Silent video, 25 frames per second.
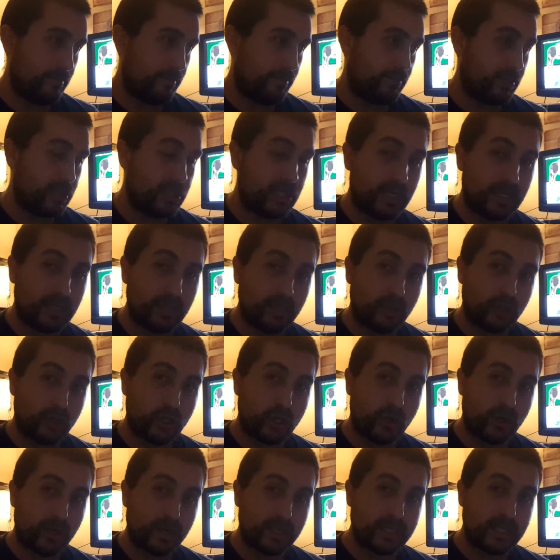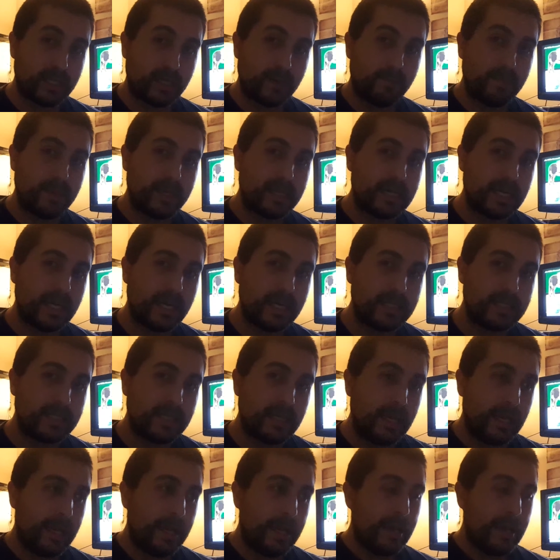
particular currency because